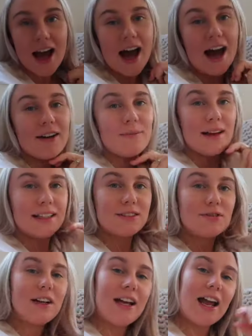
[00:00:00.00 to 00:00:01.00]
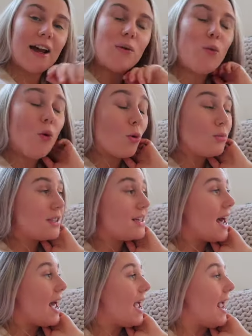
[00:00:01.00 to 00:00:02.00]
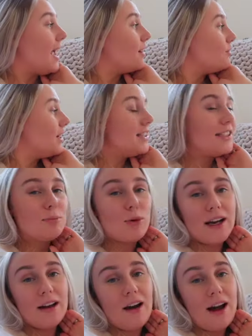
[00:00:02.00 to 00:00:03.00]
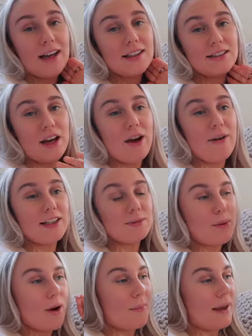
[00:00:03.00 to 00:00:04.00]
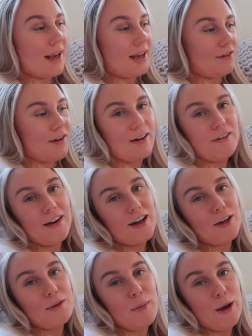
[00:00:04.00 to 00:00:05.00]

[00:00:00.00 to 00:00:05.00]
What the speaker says: It's really like warm today and really spring-like, so it's put me in a very, very good